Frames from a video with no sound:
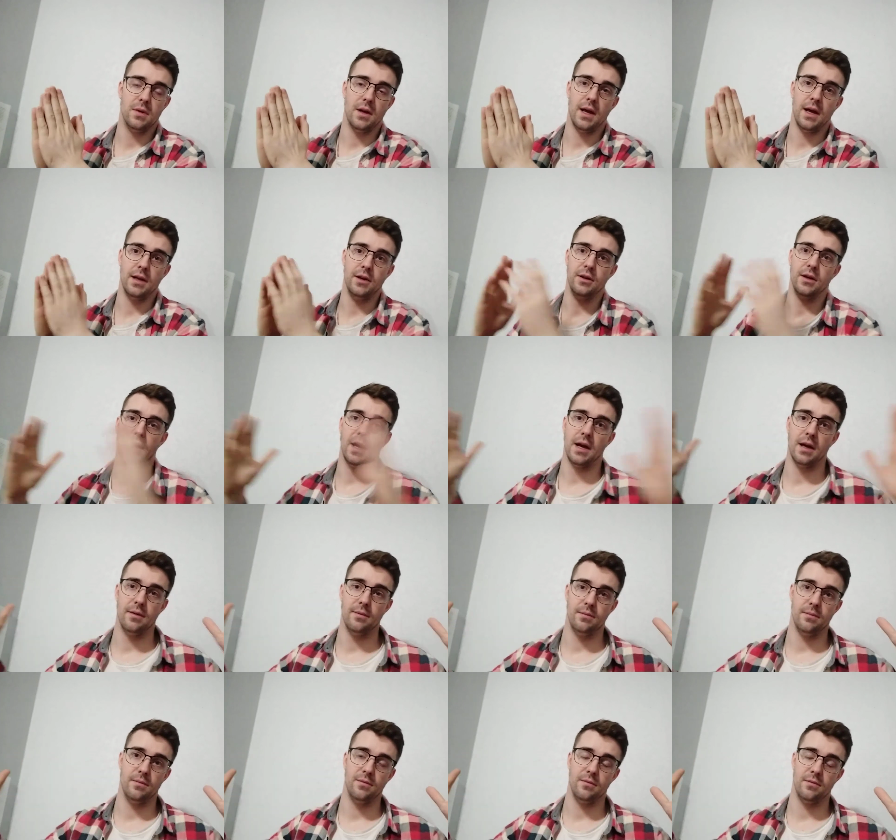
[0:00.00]
you get
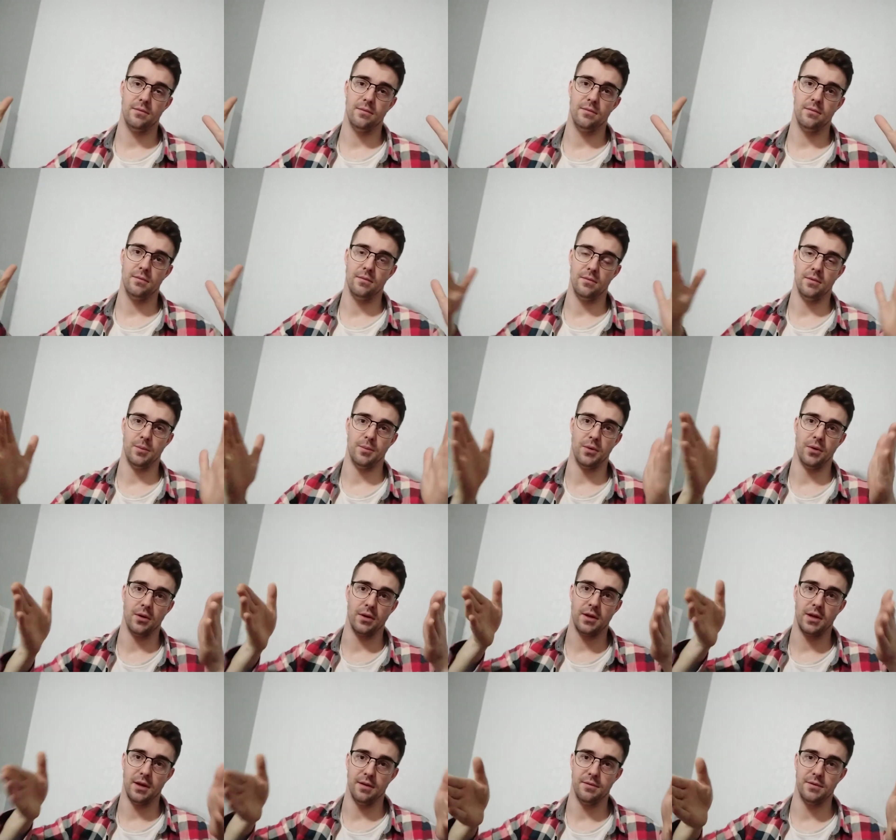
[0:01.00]
the
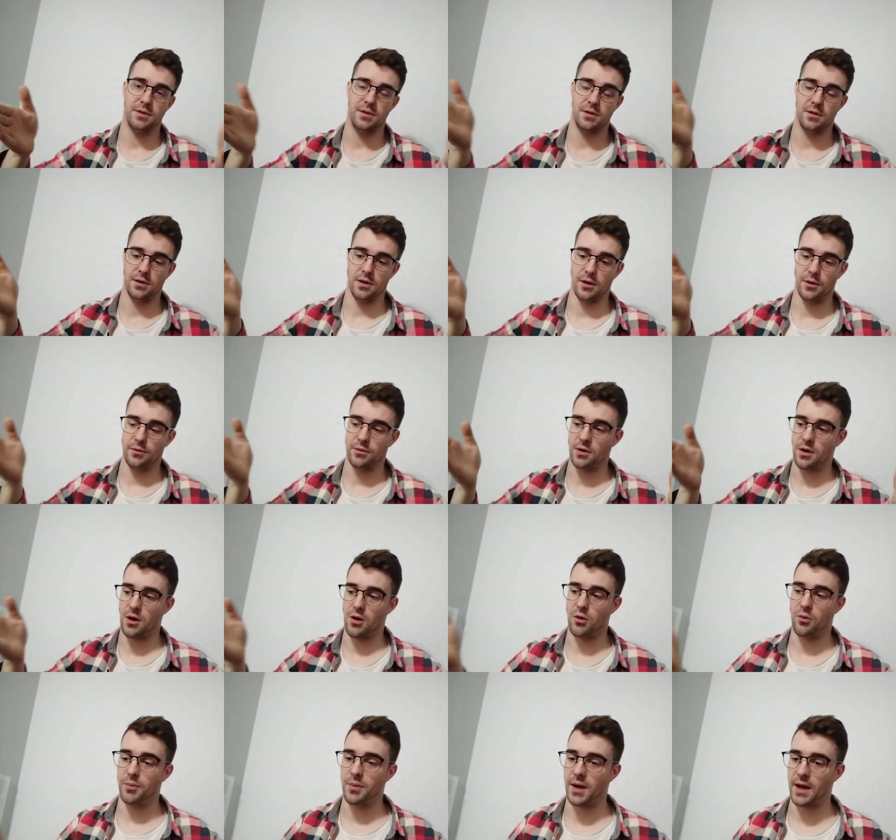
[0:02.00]
book gives, you know, the
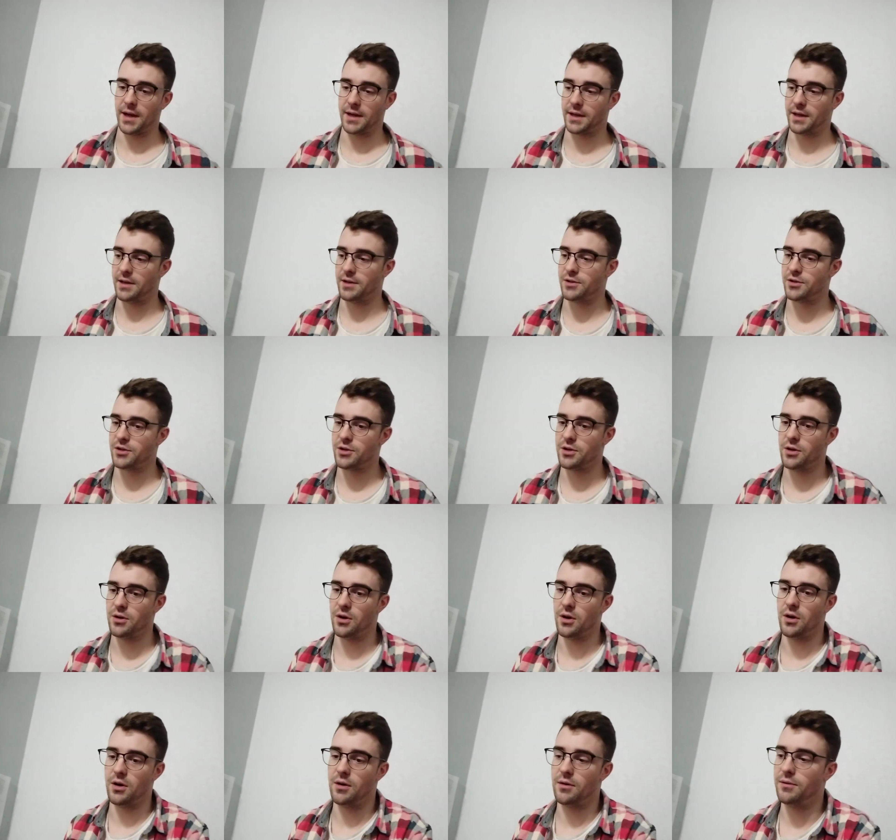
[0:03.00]
whole package
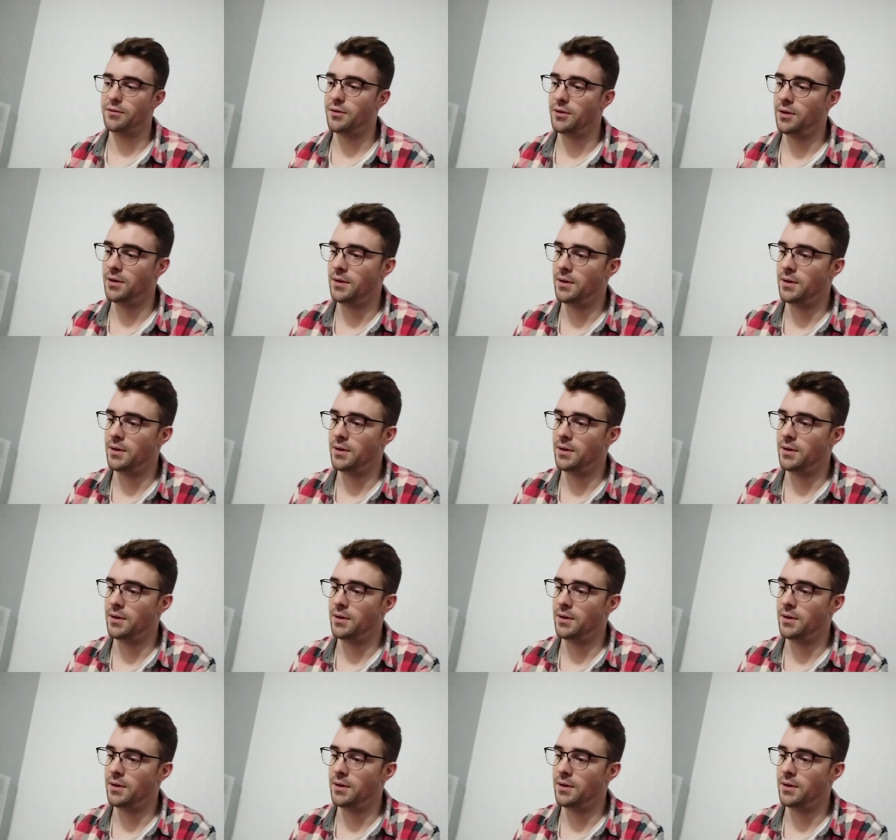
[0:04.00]
of